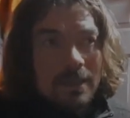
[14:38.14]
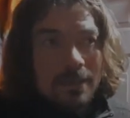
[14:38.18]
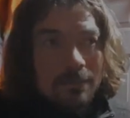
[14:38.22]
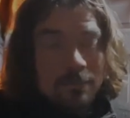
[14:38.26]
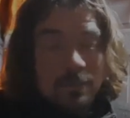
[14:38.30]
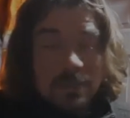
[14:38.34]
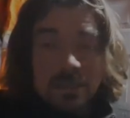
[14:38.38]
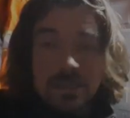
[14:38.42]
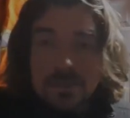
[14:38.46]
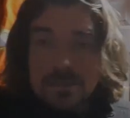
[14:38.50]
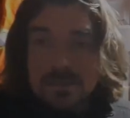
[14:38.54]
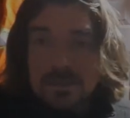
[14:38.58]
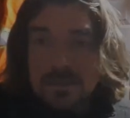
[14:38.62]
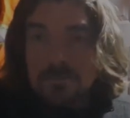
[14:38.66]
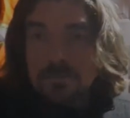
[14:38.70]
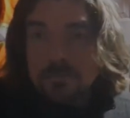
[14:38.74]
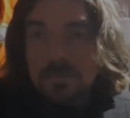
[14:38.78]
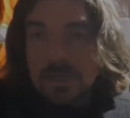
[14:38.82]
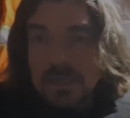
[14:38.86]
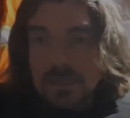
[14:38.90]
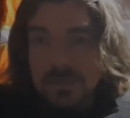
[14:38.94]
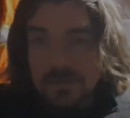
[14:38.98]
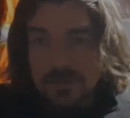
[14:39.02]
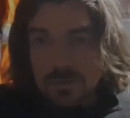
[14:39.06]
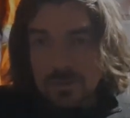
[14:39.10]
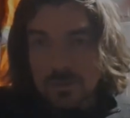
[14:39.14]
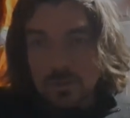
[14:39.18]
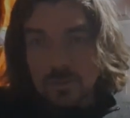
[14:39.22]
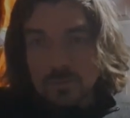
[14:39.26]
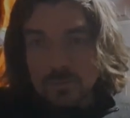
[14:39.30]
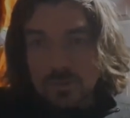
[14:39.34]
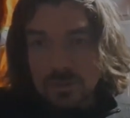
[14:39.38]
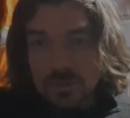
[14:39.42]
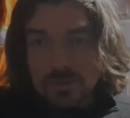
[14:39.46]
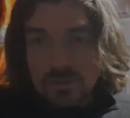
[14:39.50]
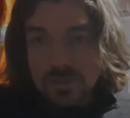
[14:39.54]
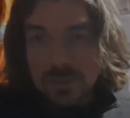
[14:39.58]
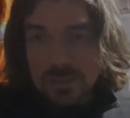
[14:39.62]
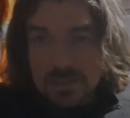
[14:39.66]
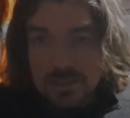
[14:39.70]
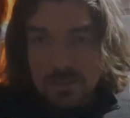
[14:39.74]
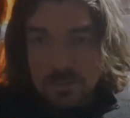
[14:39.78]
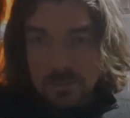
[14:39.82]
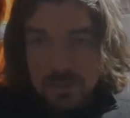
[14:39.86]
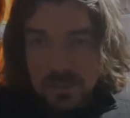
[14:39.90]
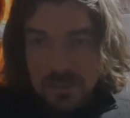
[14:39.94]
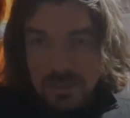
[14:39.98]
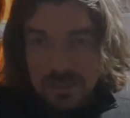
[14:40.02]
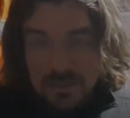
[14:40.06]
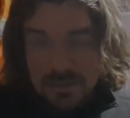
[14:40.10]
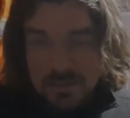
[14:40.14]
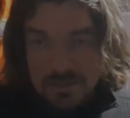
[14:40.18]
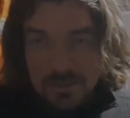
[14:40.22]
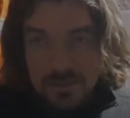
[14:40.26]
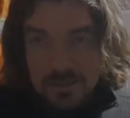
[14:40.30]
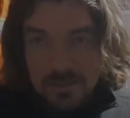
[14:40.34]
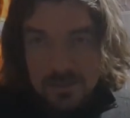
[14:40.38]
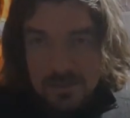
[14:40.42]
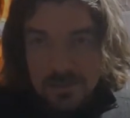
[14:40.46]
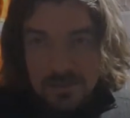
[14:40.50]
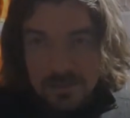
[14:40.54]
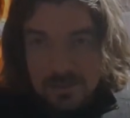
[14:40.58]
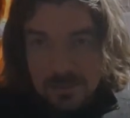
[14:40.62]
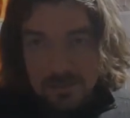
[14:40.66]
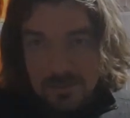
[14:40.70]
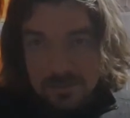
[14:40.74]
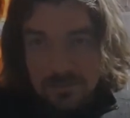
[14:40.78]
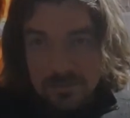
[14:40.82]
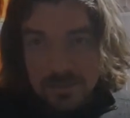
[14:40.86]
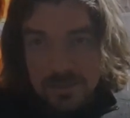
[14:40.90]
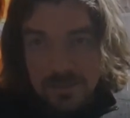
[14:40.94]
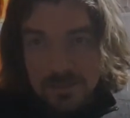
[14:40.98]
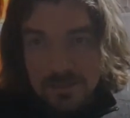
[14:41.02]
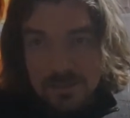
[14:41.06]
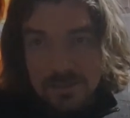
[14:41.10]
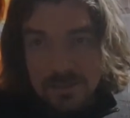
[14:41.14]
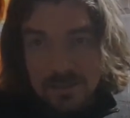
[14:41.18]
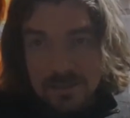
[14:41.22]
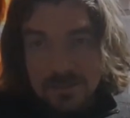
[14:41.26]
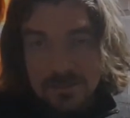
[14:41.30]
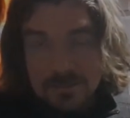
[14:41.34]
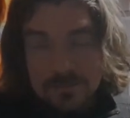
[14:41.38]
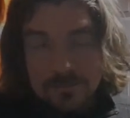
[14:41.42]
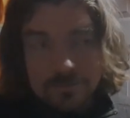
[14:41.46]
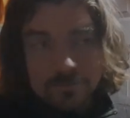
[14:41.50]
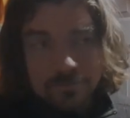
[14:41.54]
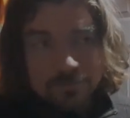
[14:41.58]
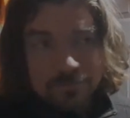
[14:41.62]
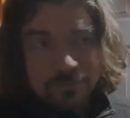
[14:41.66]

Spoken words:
because I'd bagged so much experience, you know, and